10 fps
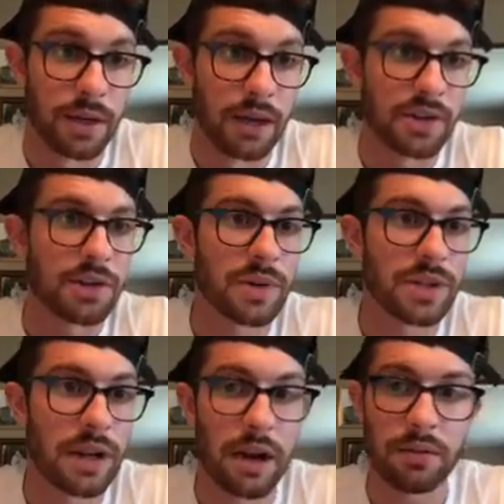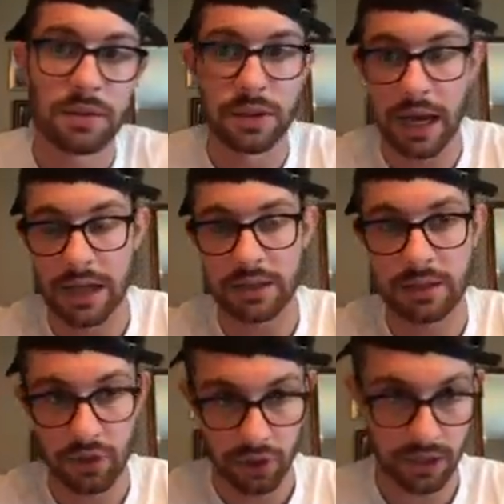And this is the reason you guys
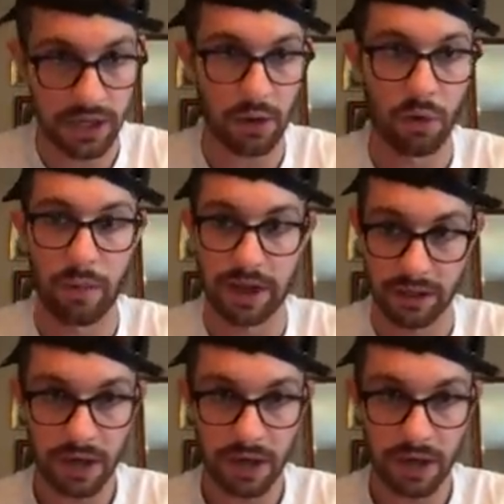shouldn't take quarterbacks